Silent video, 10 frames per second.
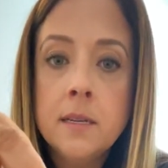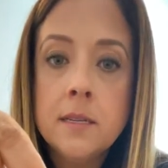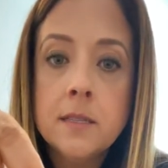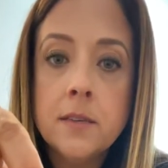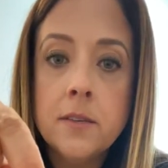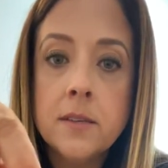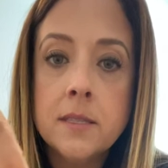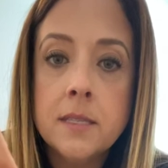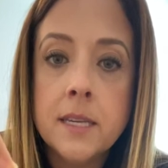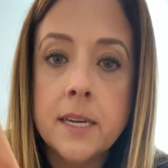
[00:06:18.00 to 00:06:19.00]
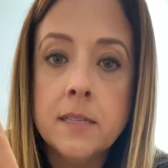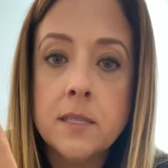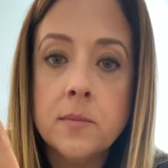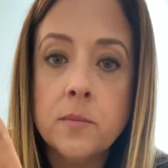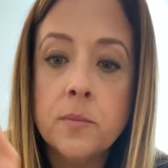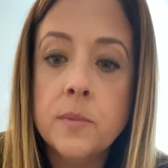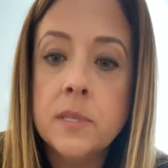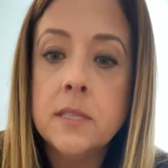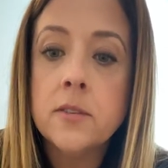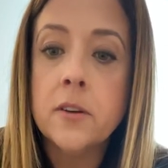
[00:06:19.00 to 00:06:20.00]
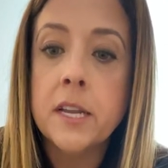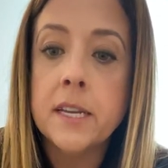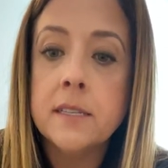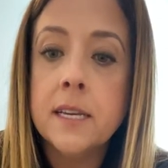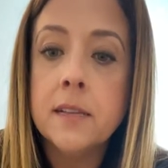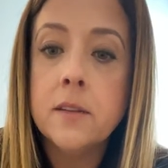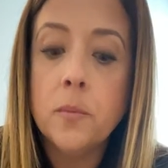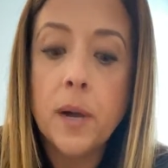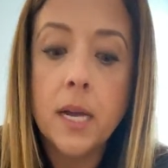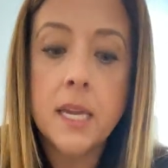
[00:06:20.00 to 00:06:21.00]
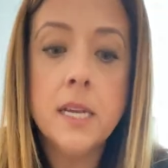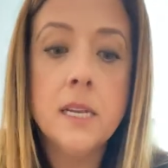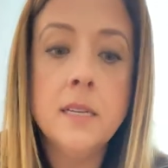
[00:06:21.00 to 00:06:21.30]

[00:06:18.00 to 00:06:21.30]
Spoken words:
So you can see I just am inserting it into a little pocket.